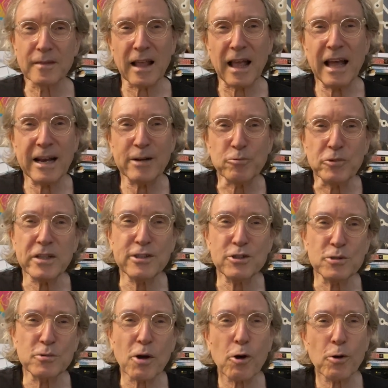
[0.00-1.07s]
and I really
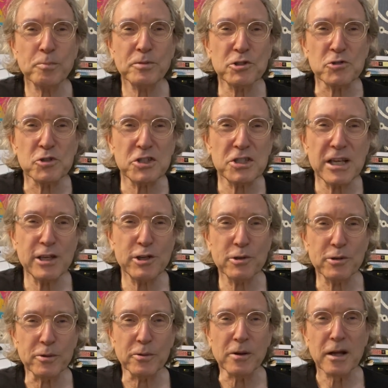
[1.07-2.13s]
do hope to see
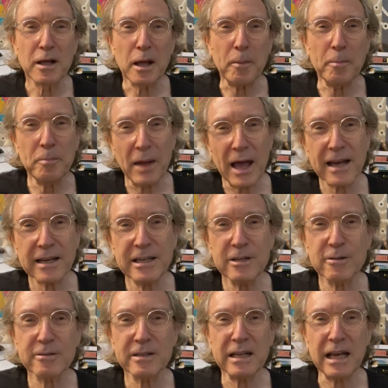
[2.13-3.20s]
you back
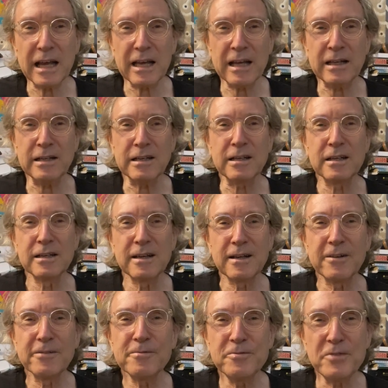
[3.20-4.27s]
here again
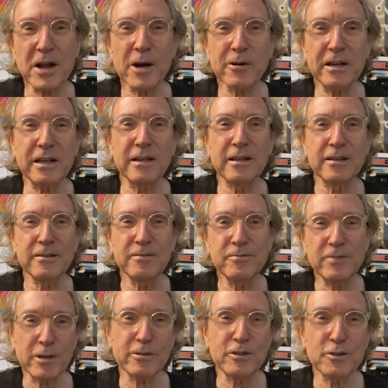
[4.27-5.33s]
very,
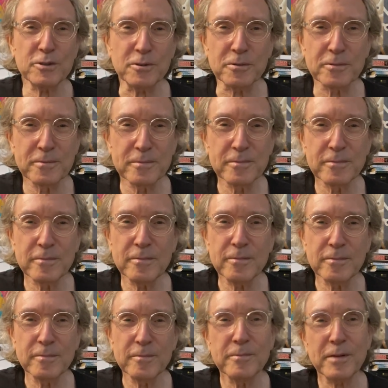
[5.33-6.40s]
very soon.
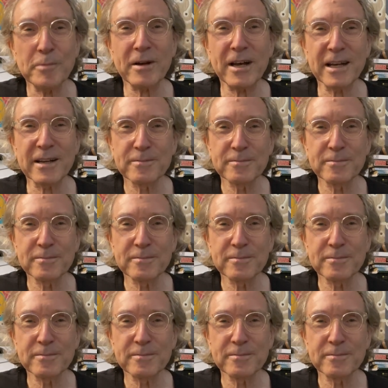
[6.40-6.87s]
Bye-bye.